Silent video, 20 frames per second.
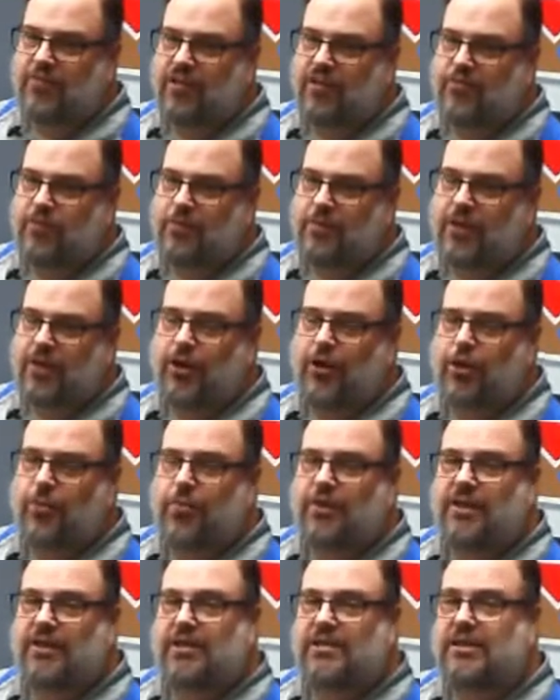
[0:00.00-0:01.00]
of them here
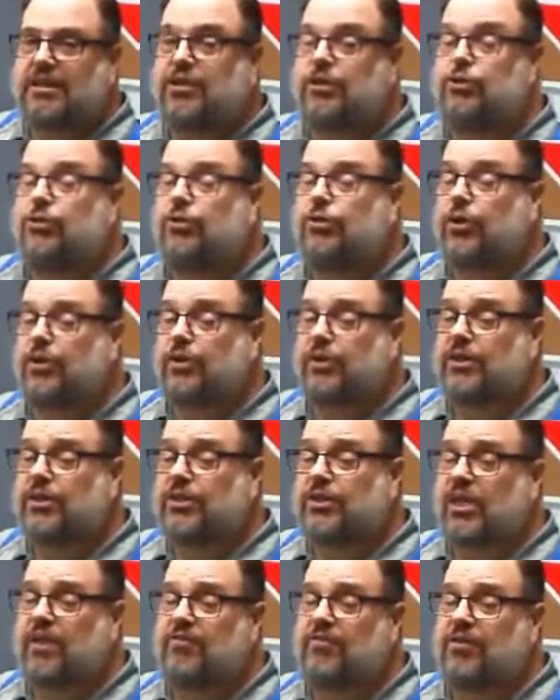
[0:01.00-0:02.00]
because these are the only
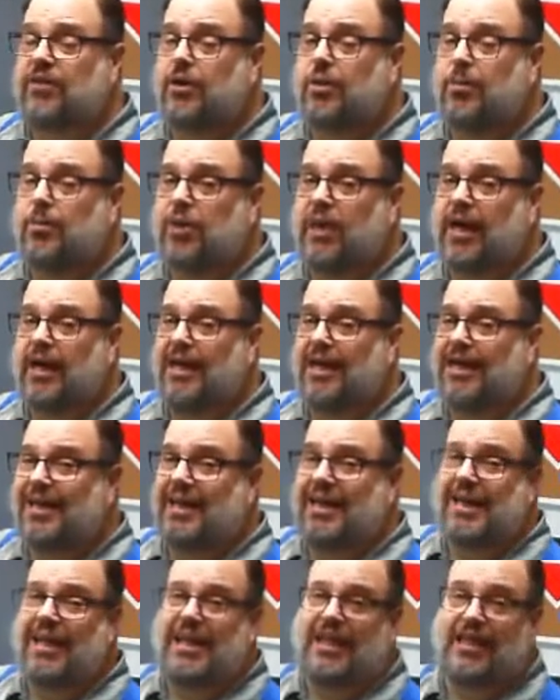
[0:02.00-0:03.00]
7 that apply
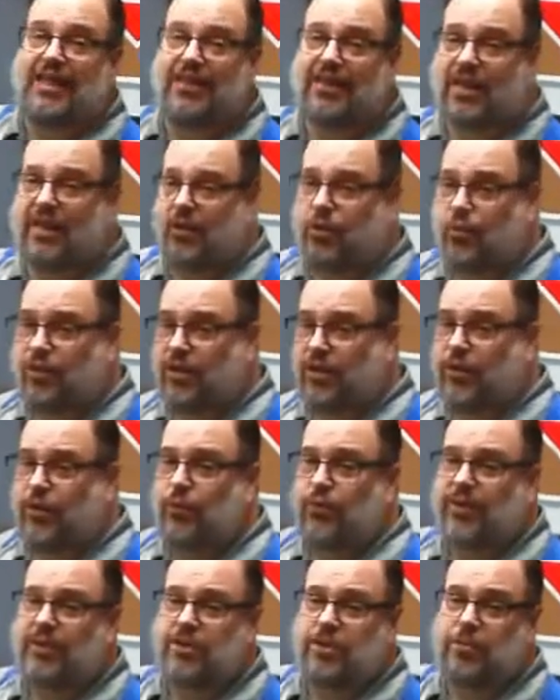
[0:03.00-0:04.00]
to anything we do
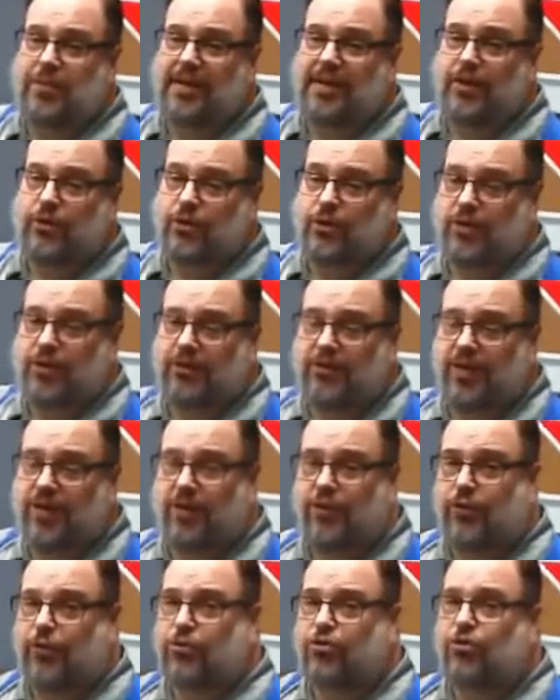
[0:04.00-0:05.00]
at Spectra. The
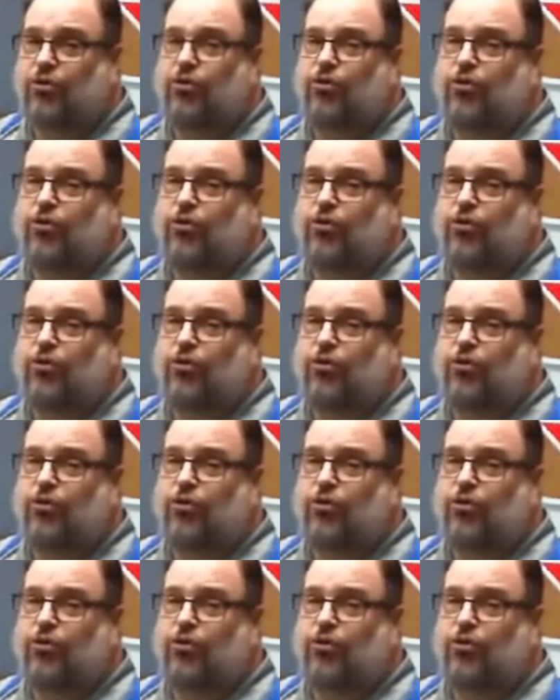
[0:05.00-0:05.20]
other 2